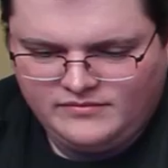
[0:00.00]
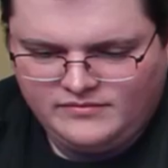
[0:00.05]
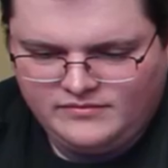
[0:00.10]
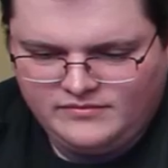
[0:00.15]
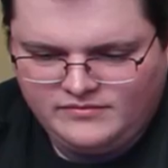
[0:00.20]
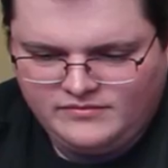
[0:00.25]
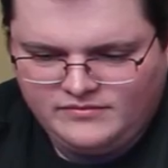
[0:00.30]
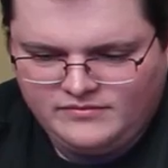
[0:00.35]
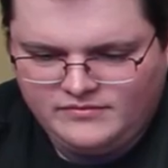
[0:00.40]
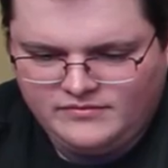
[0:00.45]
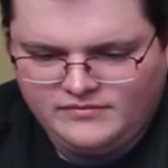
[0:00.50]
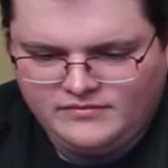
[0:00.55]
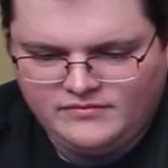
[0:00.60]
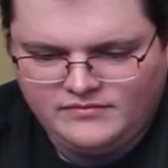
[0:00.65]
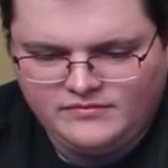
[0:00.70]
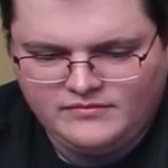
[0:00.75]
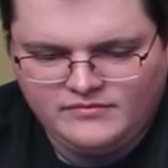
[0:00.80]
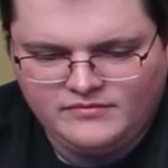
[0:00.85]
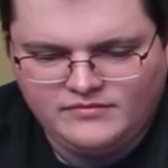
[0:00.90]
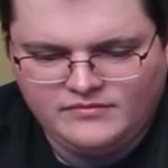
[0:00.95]

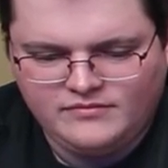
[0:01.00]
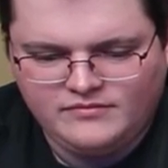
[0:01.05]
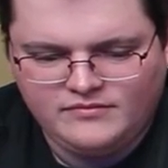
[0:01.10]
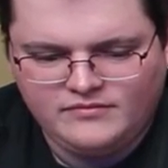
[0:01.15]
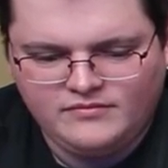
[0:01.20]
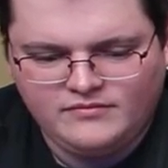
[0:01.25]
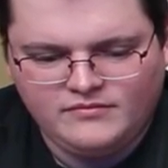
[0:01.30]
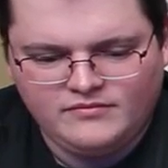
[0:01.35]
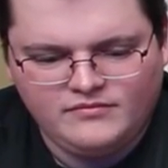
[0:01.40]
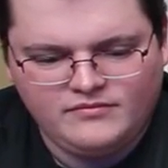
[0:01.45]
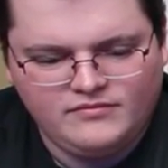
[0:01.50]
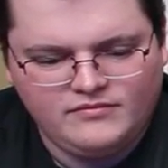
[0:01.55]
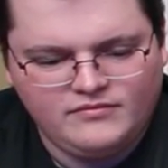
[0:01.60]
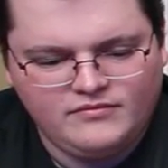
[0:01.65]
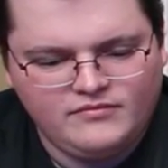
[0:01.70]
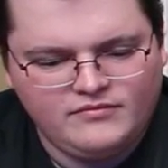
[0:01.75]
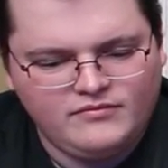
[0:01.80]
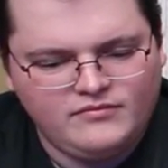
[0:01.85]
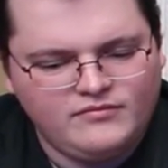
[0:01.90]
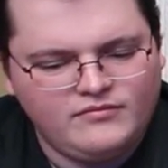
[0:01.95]

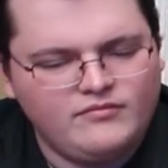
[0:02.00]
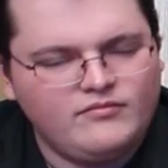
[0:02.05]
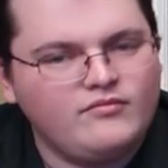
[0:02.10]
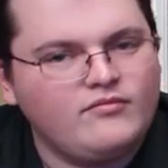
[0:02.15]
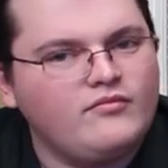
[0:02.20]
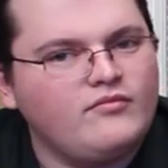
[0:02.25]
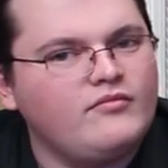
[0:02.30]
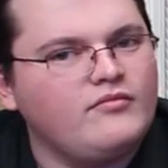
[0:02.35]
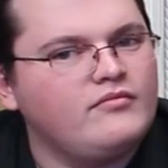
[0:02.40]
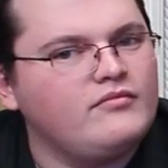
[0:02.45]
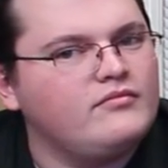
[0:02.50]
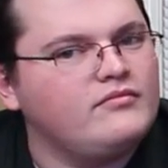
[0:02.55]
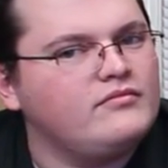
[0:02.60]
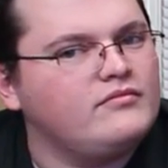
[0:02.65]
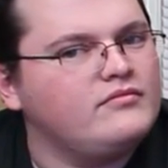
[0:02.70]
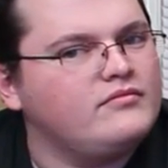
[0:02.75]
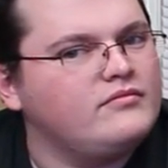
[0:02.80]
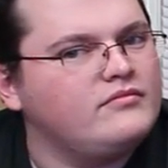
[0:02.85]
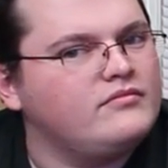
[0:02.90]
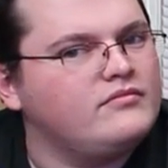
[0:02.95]

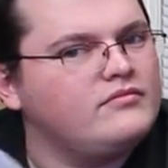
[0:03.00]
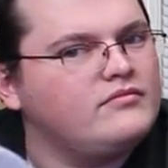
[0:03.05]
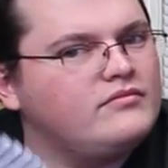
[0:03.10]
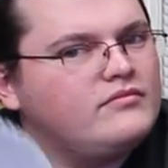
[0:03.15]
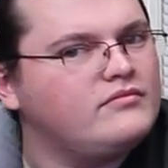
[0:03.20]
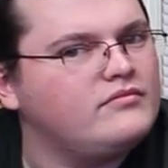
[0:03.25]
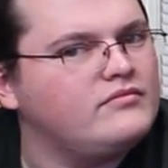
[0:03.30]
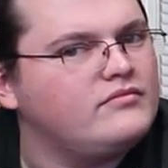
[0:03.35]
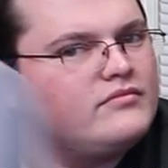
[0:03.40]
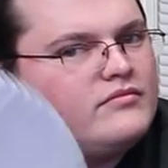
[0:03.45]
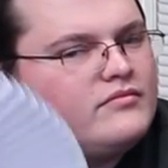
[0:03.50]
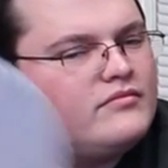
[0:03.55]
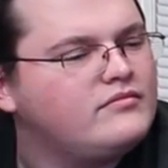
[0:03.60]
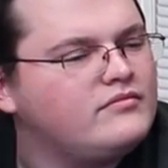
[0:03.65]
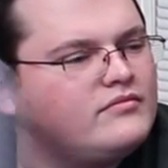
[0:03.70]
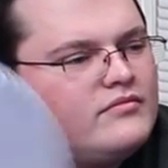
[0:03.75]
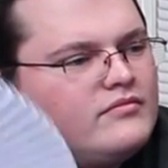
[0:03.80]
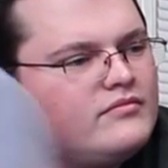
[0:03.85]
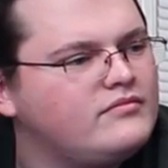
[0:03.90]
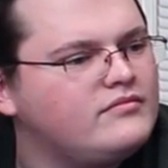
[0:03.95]

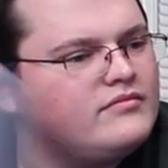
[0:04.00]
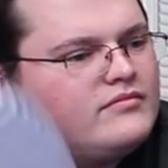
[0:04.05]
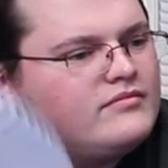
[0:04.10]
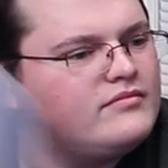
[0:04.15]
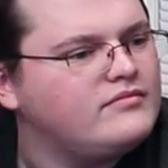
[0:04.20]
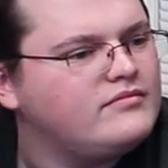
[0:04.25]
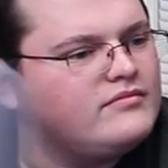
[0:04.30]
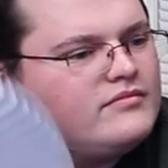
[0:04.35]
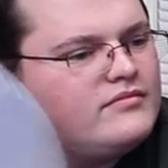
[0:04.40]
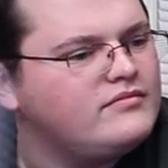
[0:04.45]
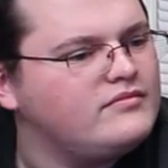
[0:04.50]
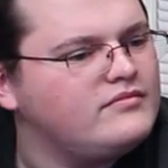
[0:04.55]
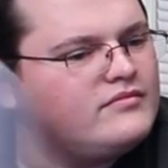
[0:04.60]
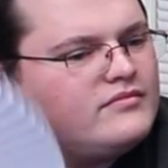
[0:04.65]
This person isn't speaking.